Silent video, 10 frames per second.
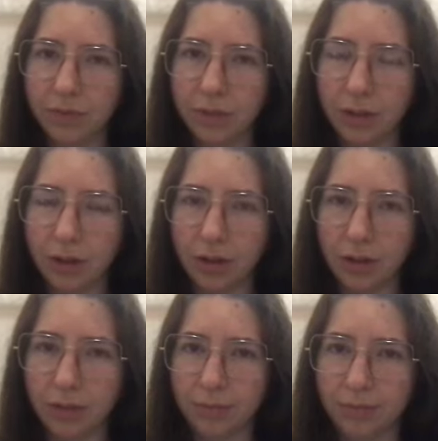
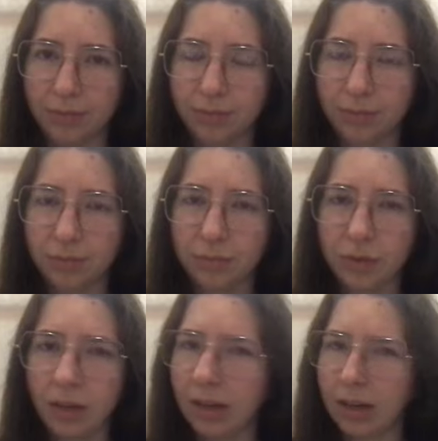the
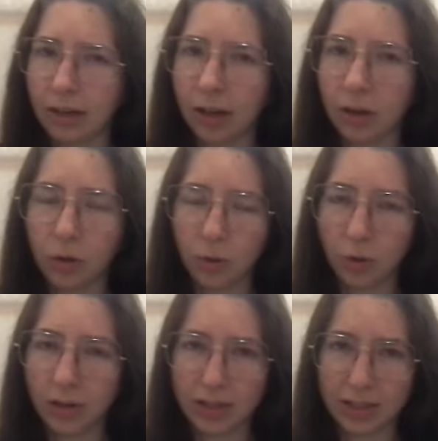like a
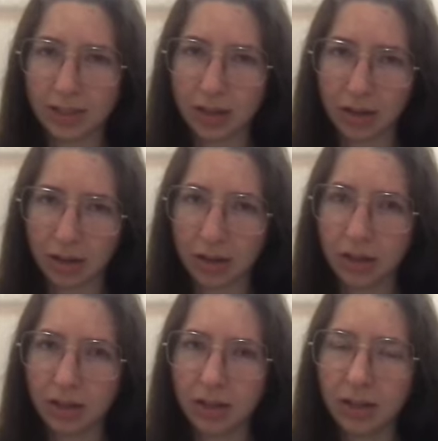gory
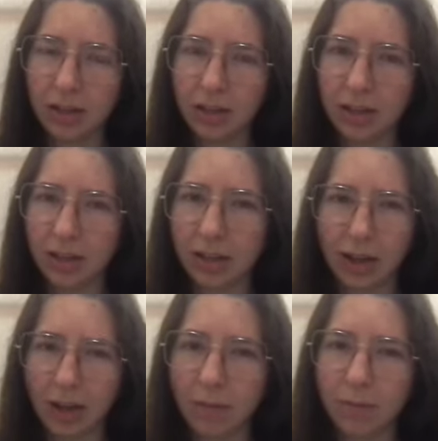aesthetic, that they
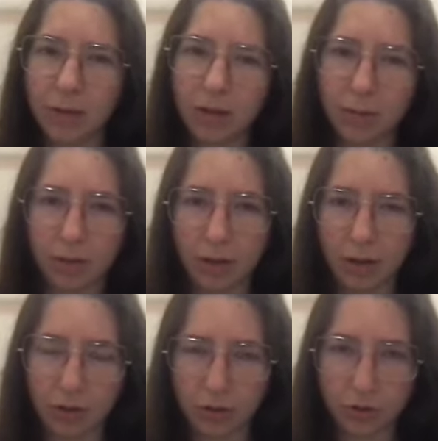kind of become
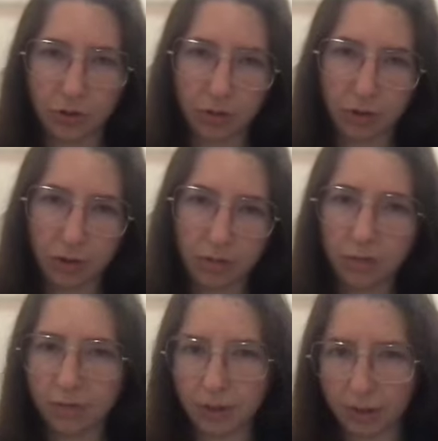caricature of
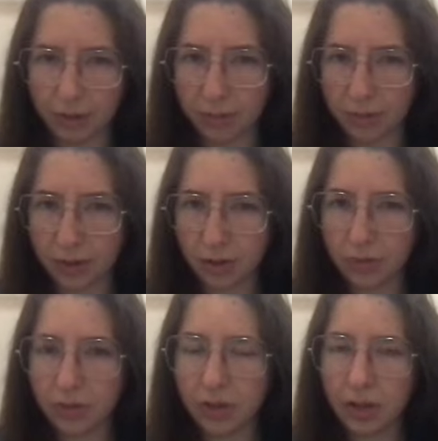like
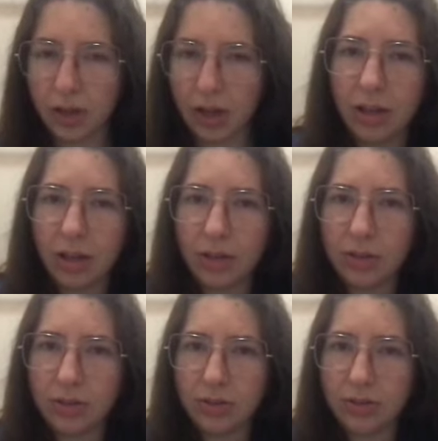themselves.
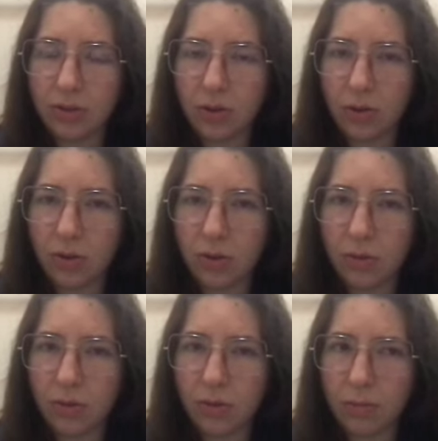
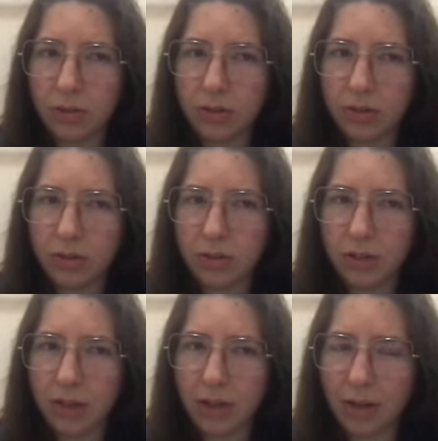So I'm really curious to
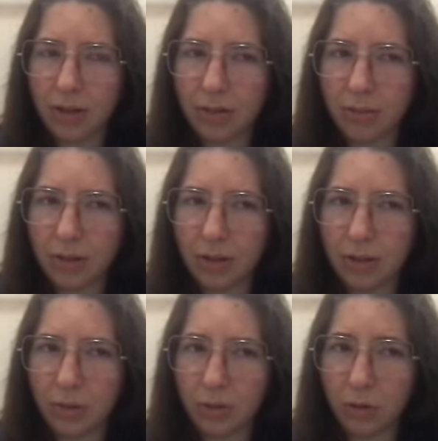see how Melanie
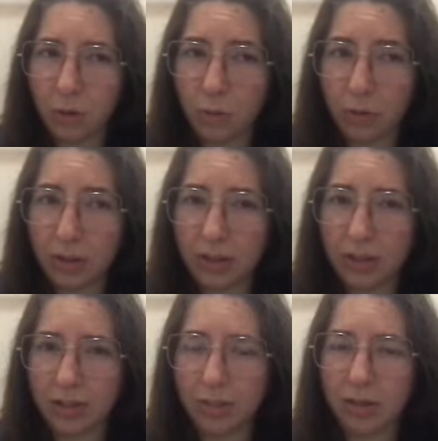will incorporate
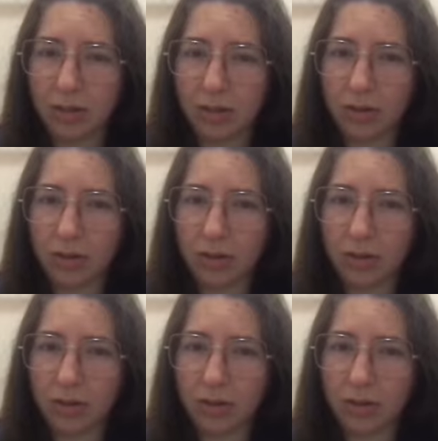this. I mean,